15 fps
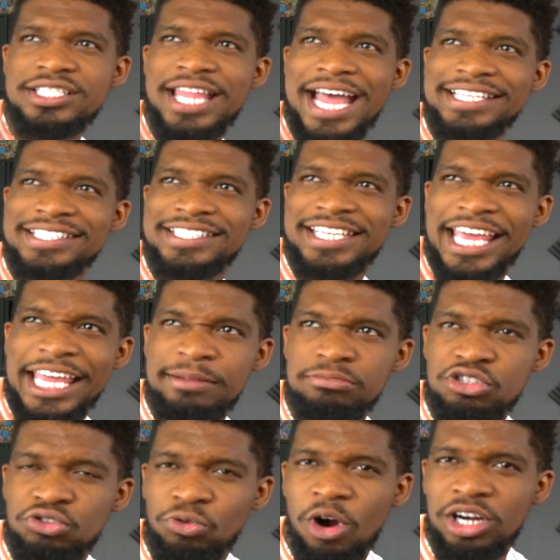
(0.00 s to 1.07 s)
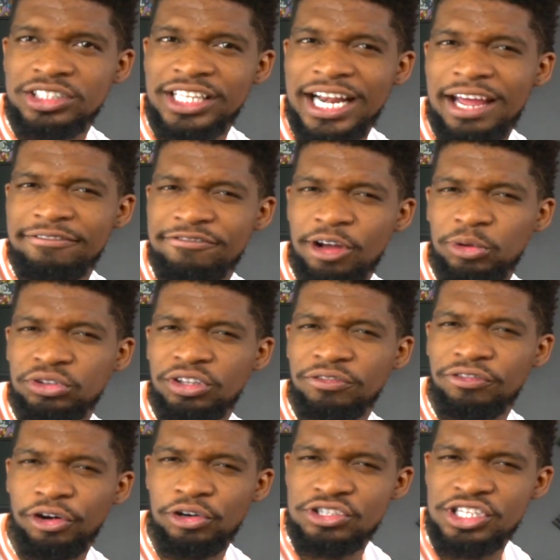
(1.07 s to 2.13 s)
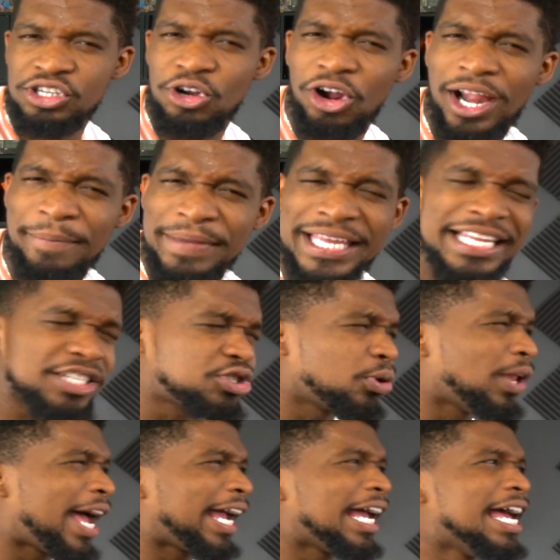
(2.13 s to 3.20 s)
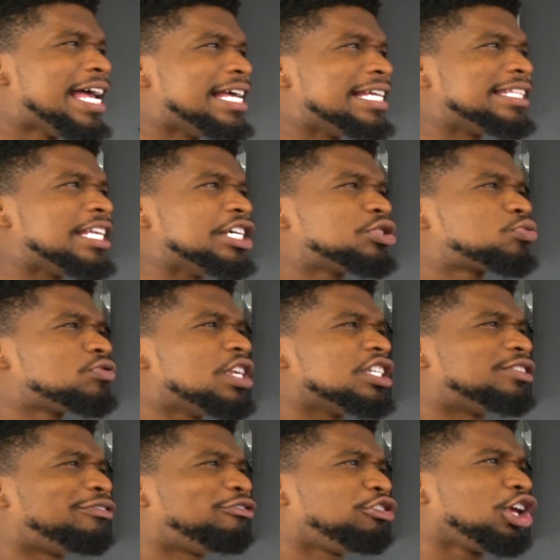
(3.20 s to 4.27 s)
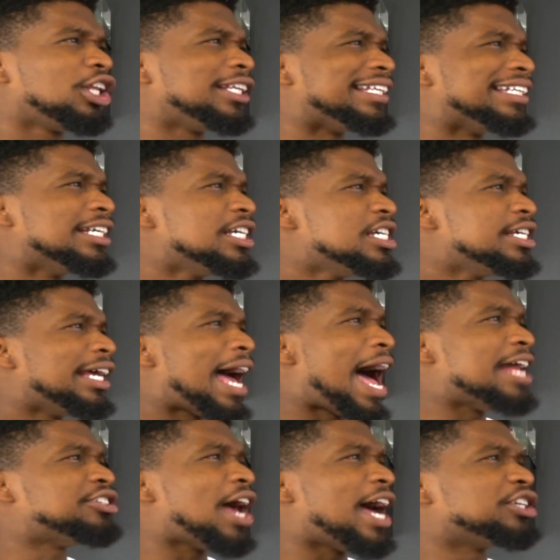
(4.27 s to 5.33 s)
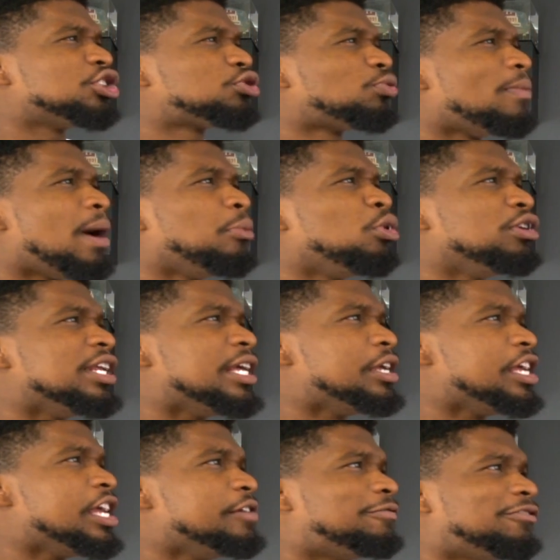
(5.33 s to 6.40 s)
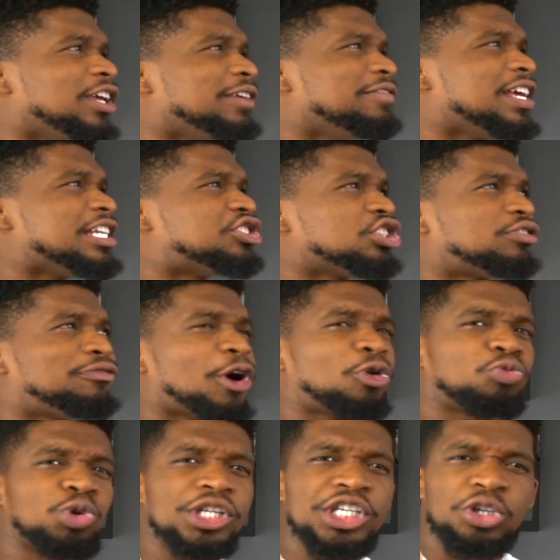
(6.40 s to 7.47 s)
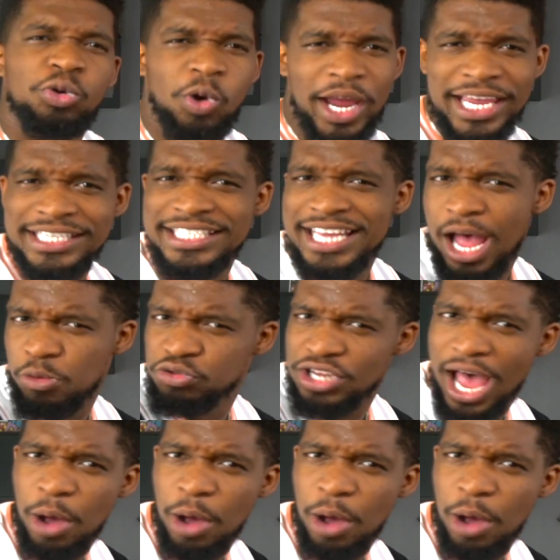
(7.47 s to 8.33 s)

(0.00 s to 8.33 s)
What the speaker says: that same drunk that I felt the first. You know what I mean? So like this feeling, I just remember it just felt really crazy. I was